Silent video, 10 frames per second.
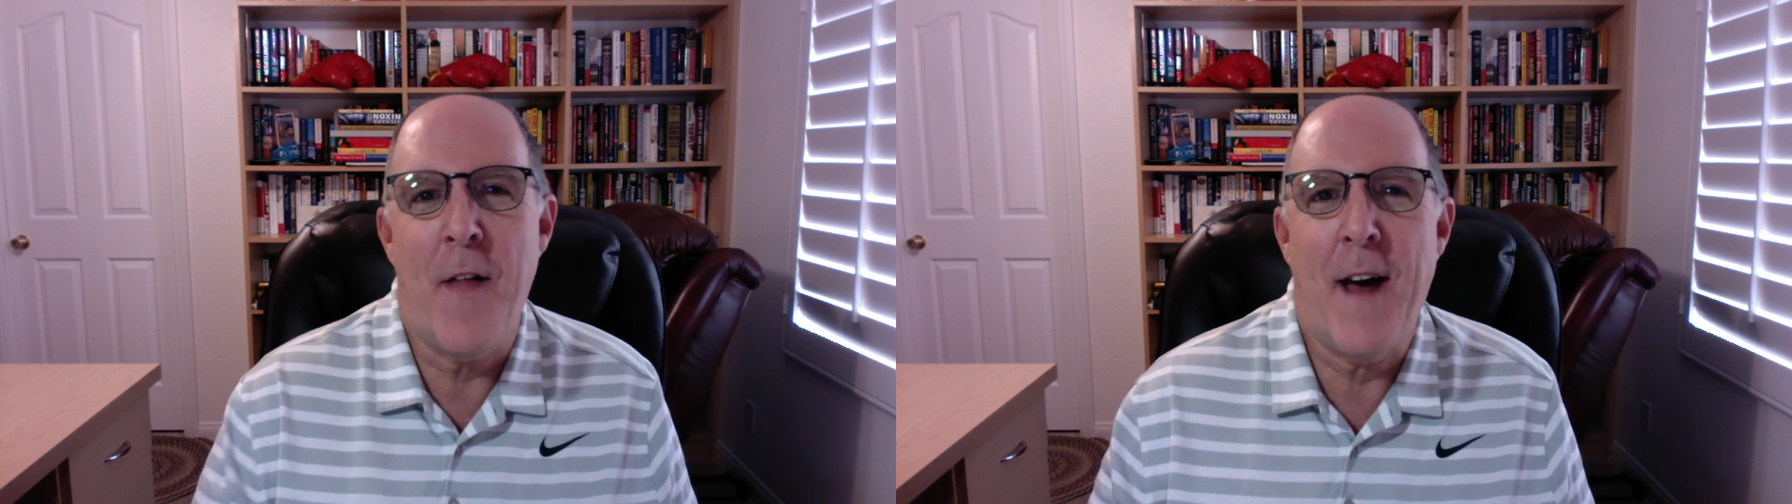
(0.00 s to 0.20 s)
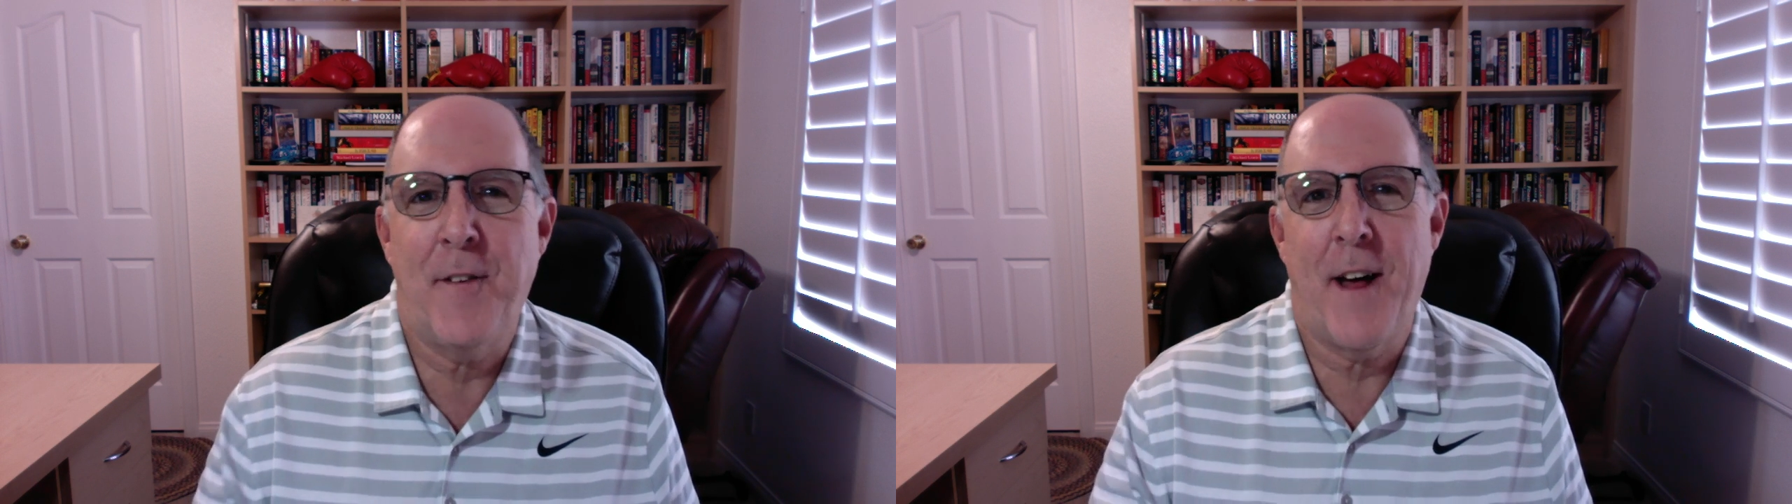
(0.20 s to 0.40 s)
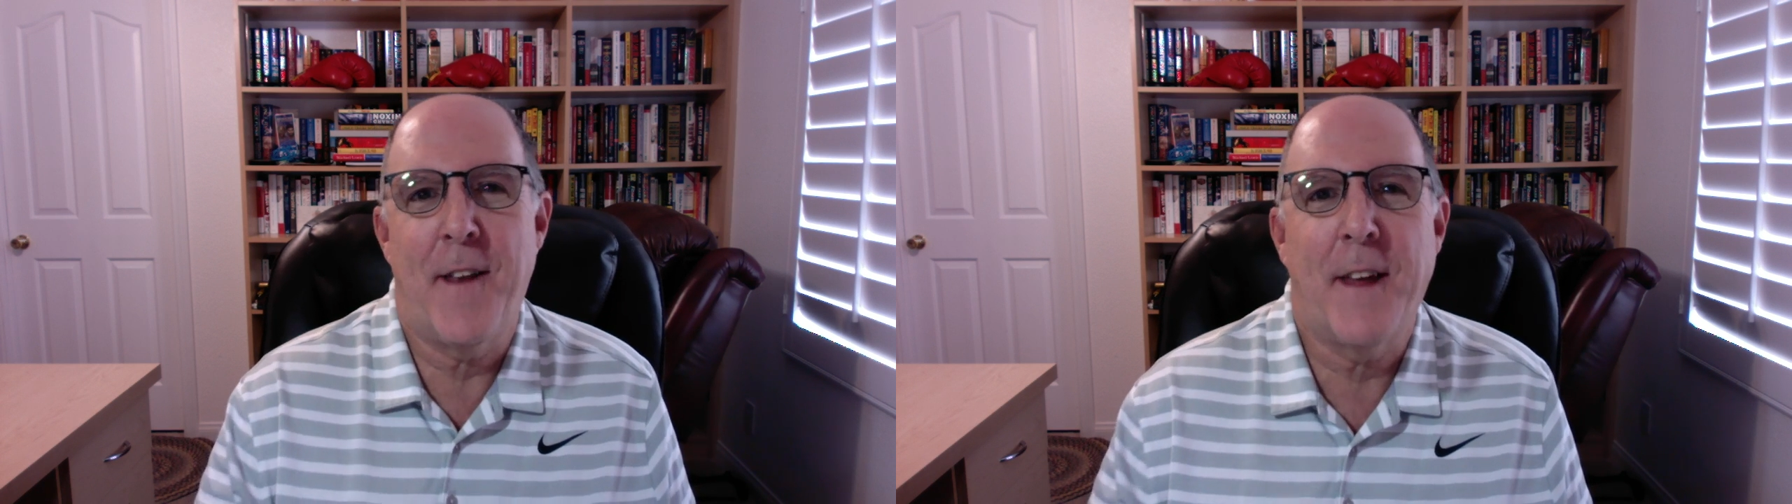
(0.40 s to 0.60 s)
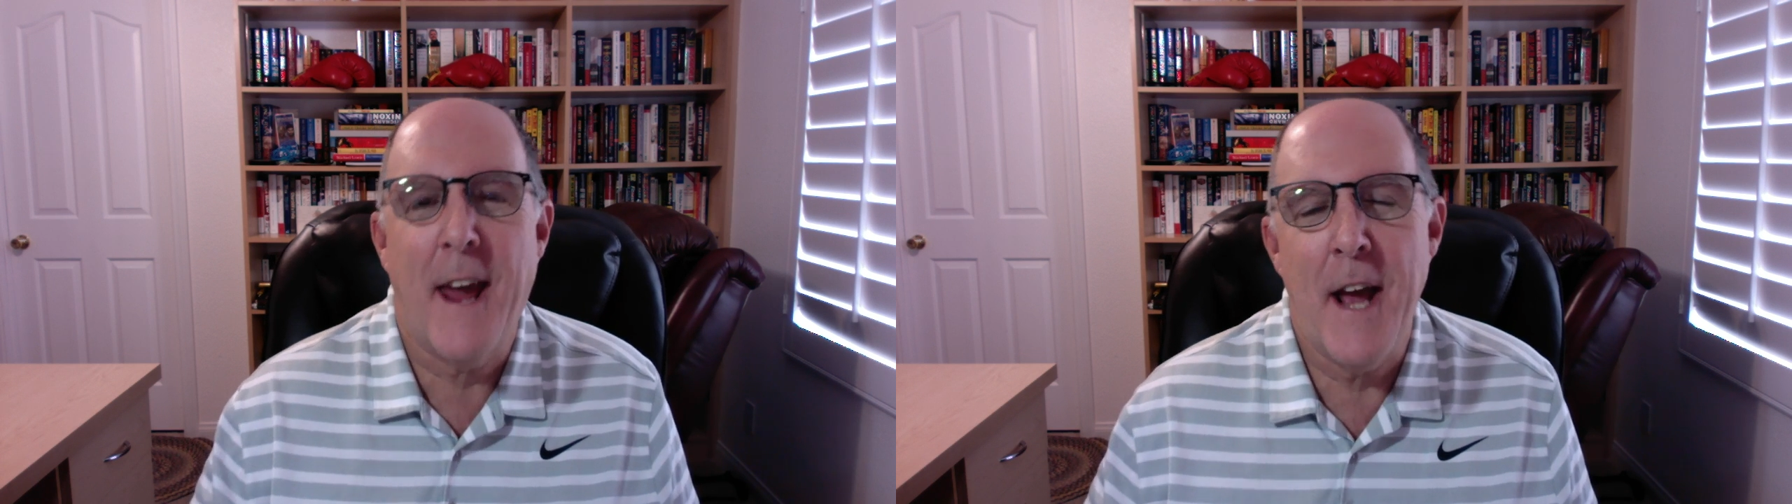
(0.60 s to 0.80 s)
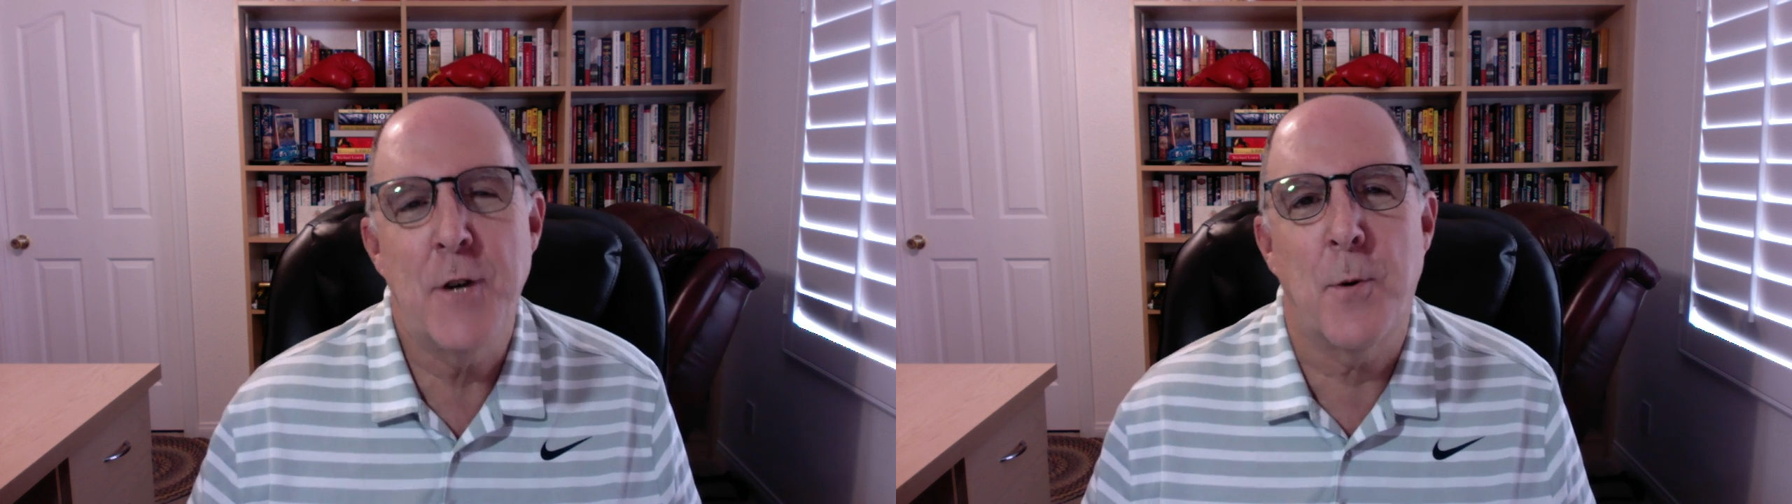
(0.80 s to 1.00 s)
that side of the
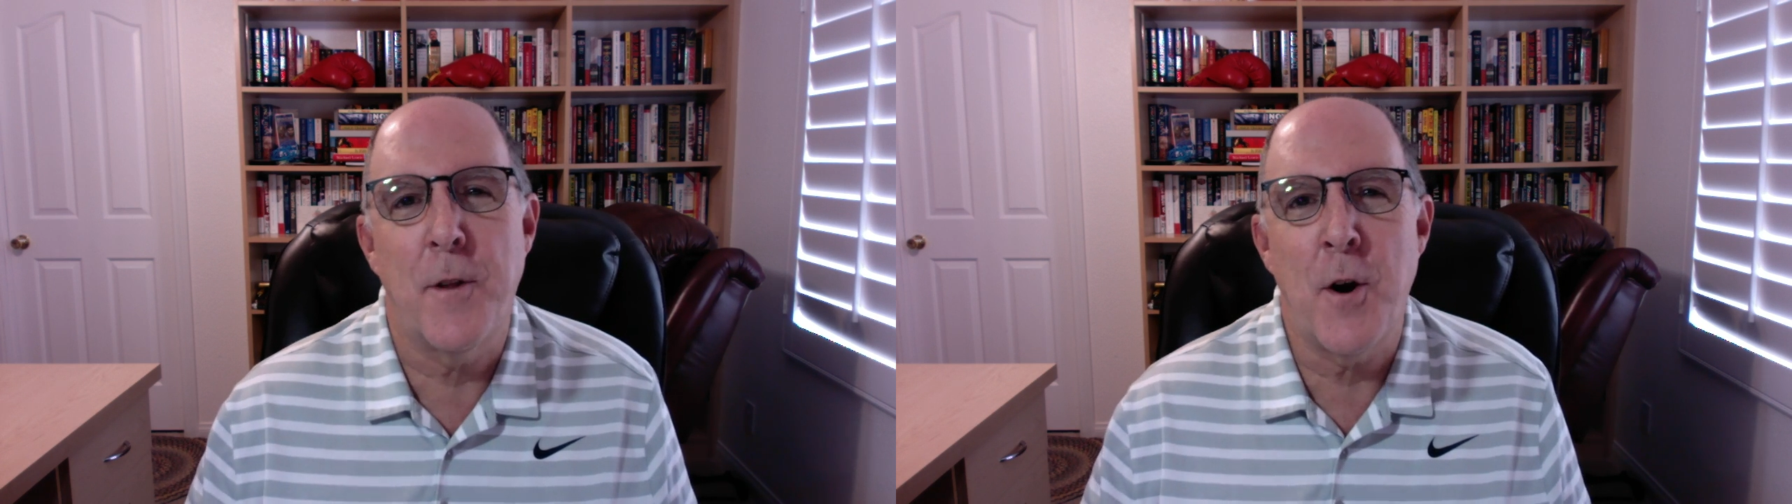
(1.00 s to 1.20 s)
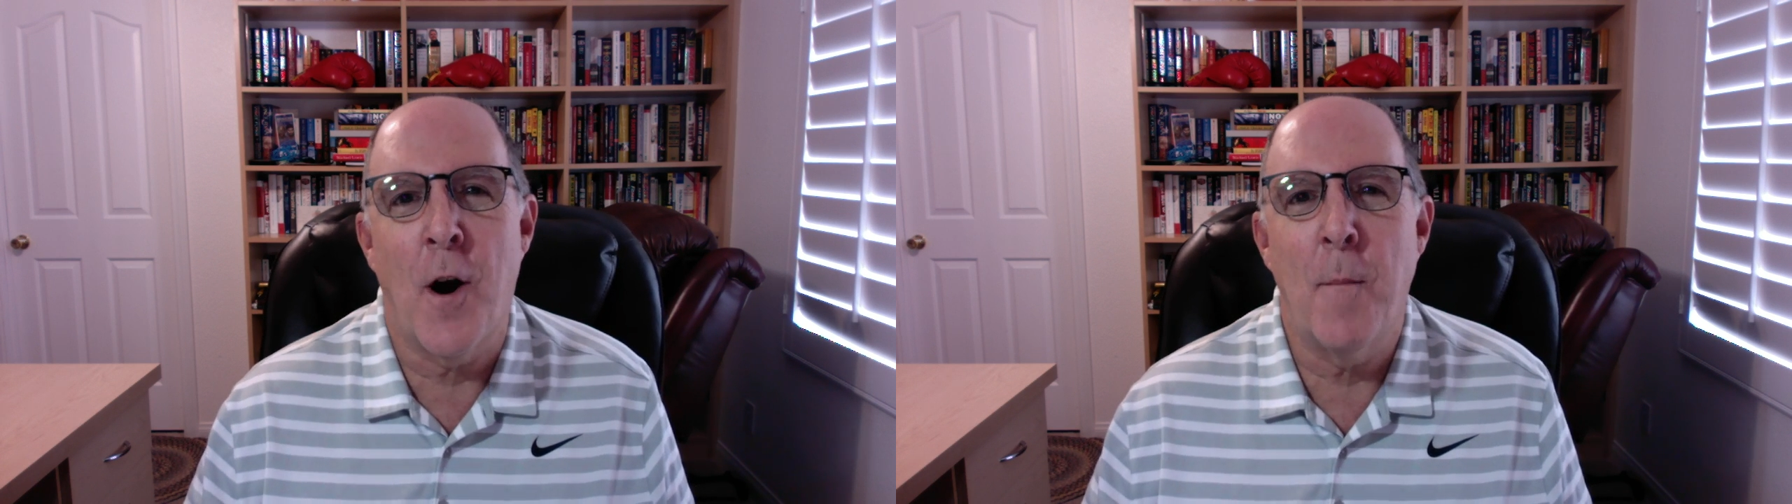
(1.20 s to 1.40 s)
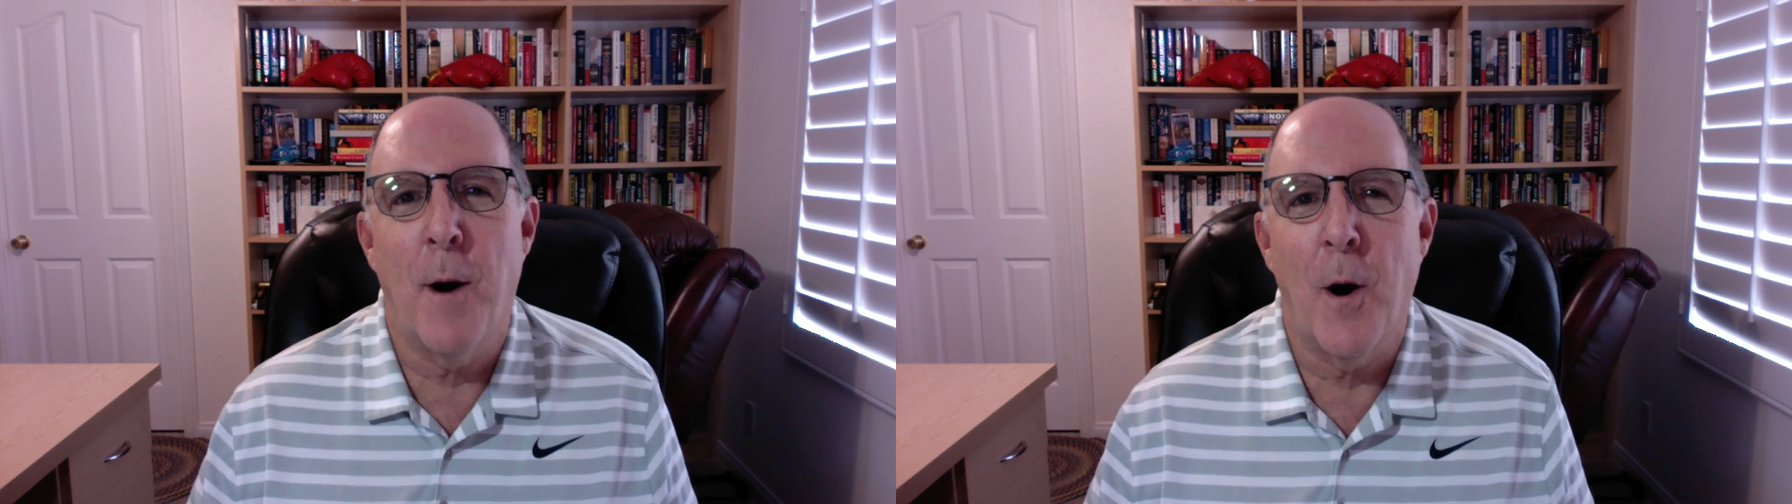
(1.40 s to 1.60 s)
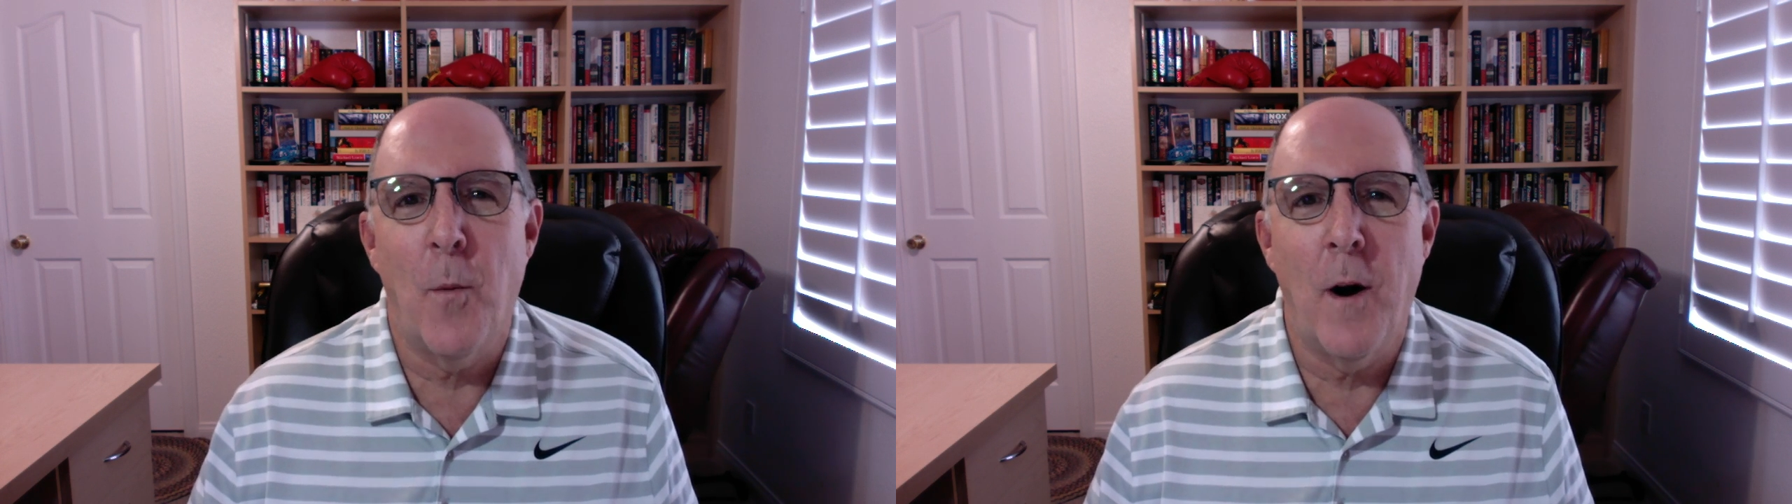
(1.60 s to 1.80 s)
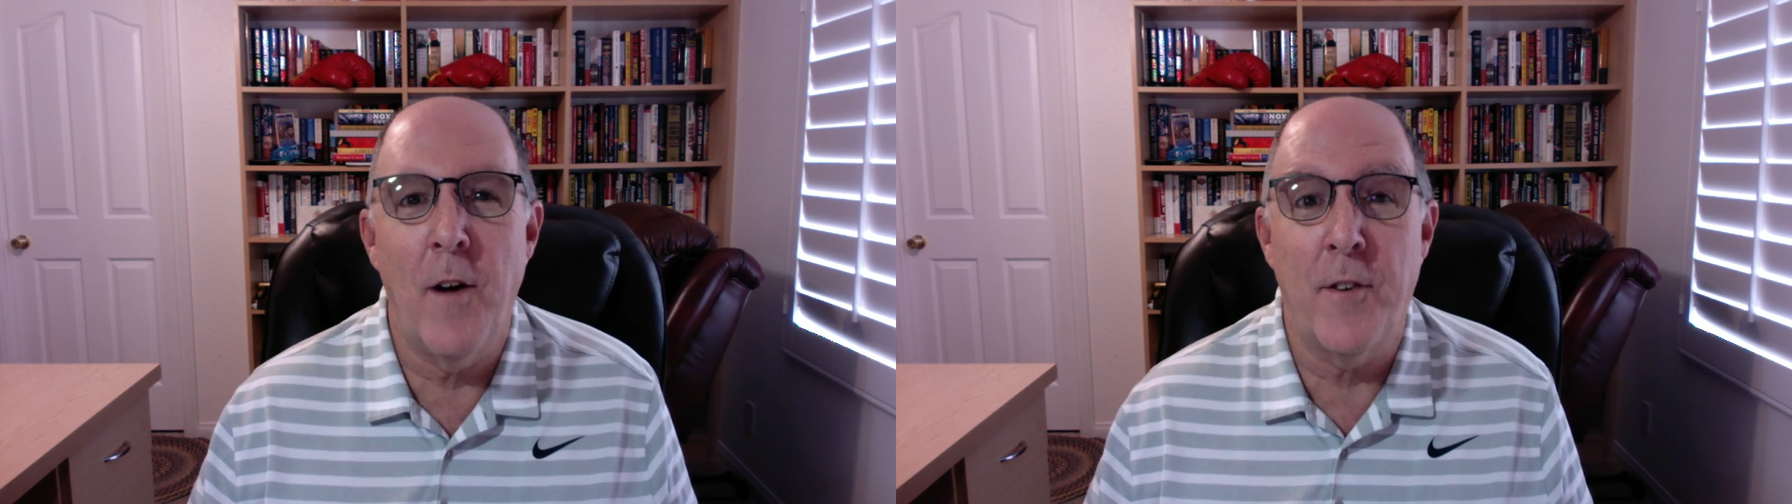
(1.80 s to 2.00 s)
cage where the armbar
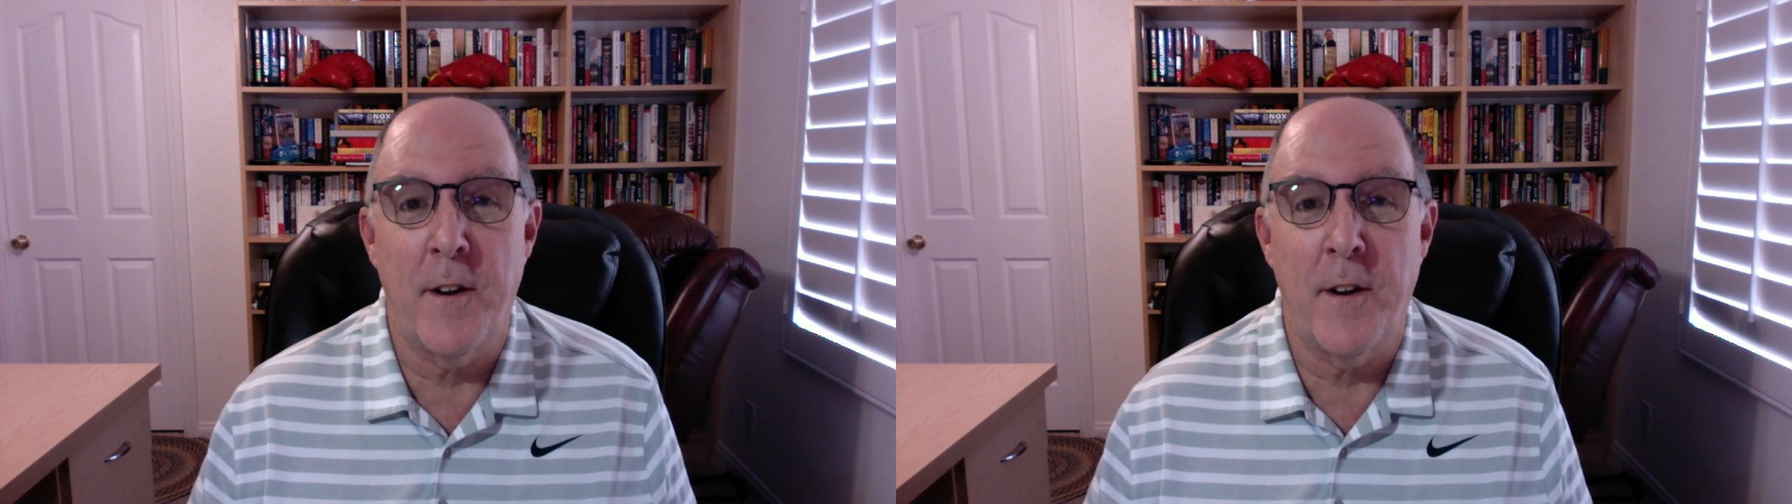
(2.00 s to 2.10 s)
was,